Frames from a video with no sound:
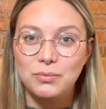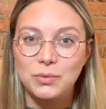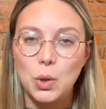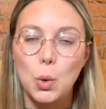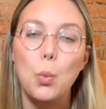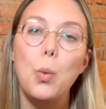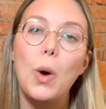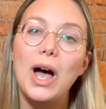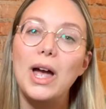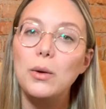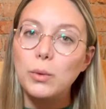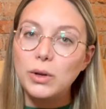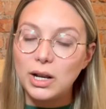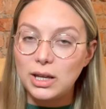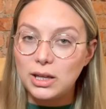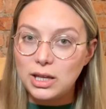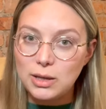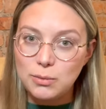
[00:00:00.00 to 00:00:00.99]
Why would I
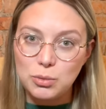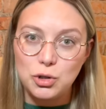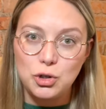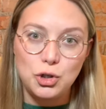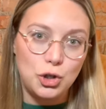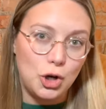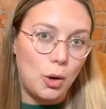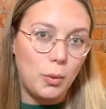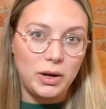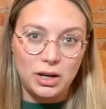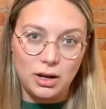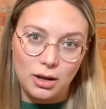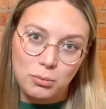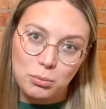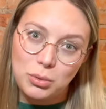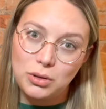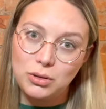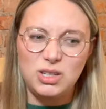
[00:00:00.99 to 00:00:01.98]
keep showing
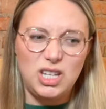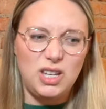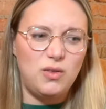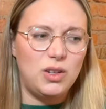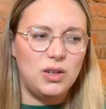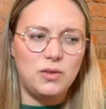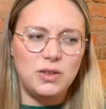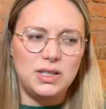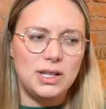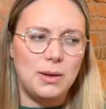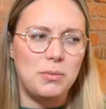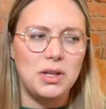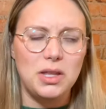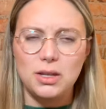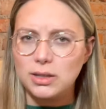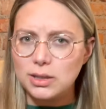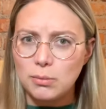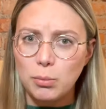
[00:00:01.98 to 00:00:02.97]
up, even if it's something
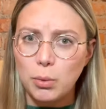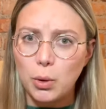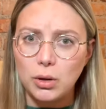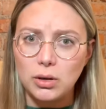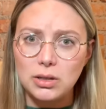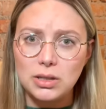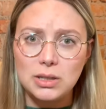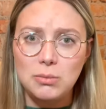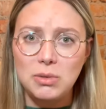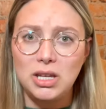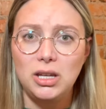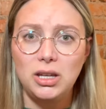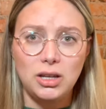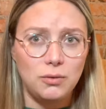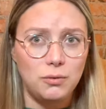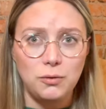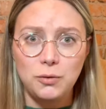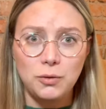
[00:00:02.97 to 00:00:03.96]
that's important to me,
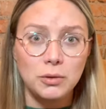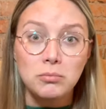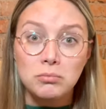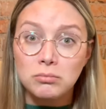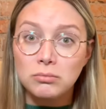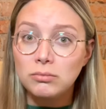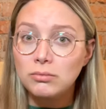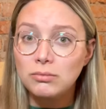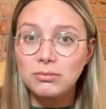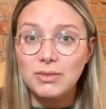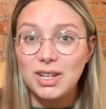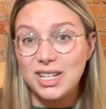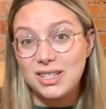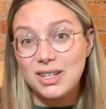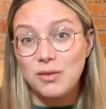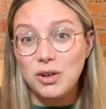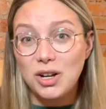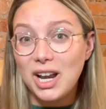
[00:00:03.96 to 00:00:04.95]
if it's
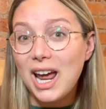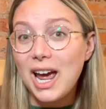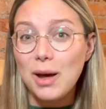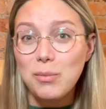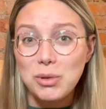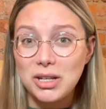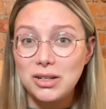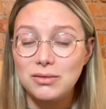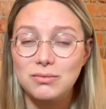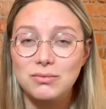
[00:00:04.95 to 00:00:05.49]
never gonna happen?